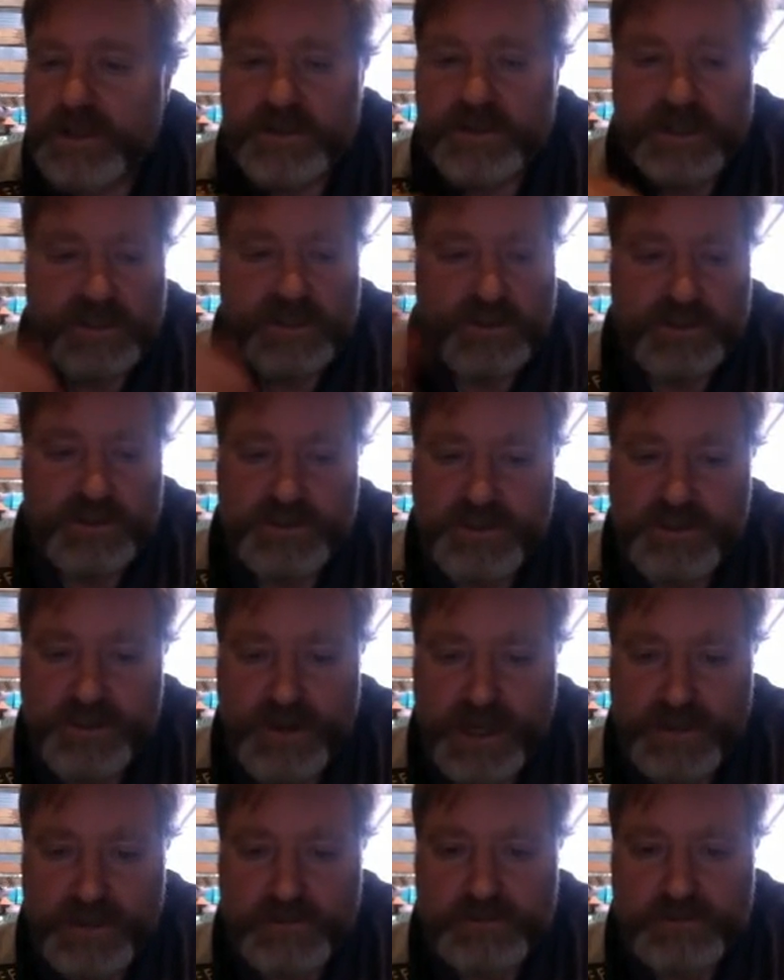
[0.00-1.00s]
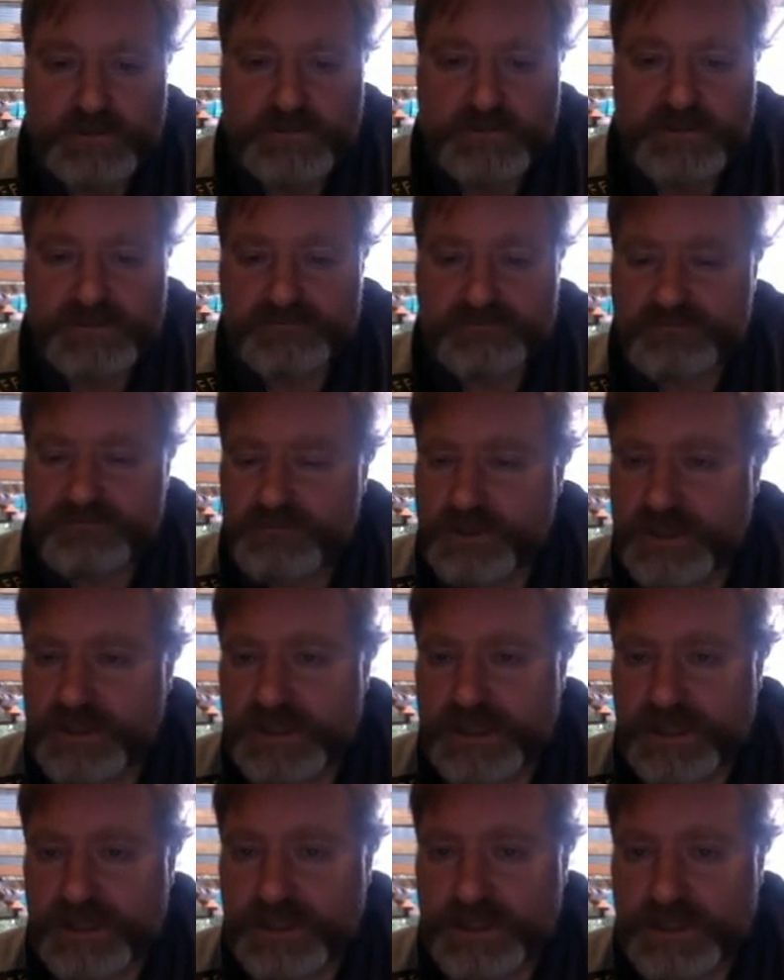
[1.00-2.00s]
You don't get those crackles,
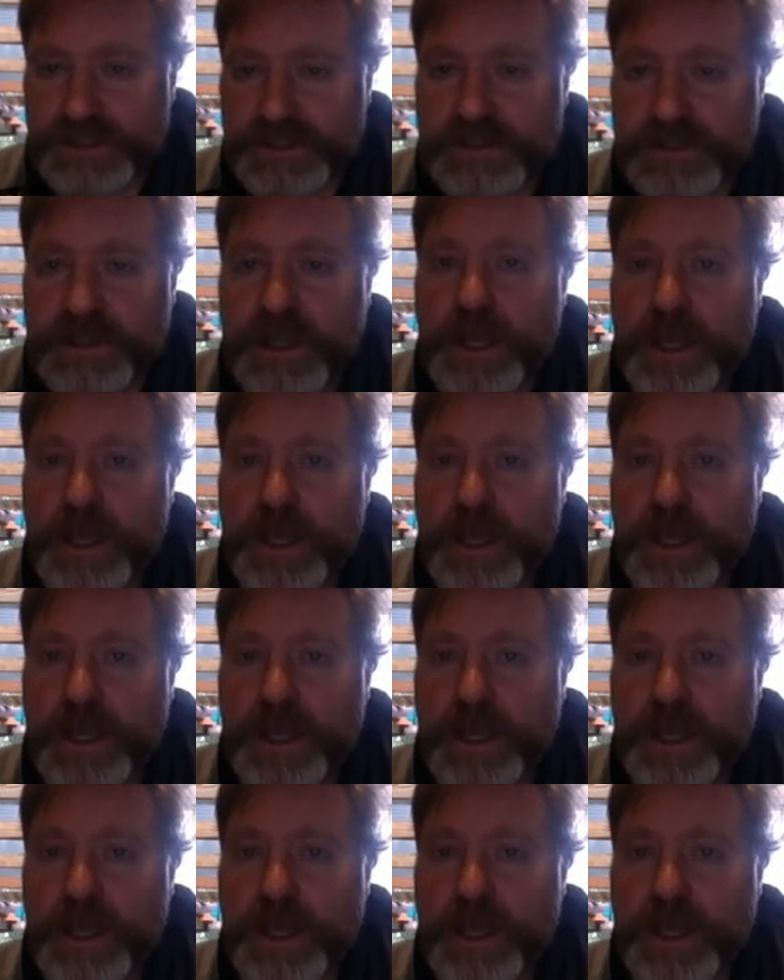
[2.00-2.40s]
really clean,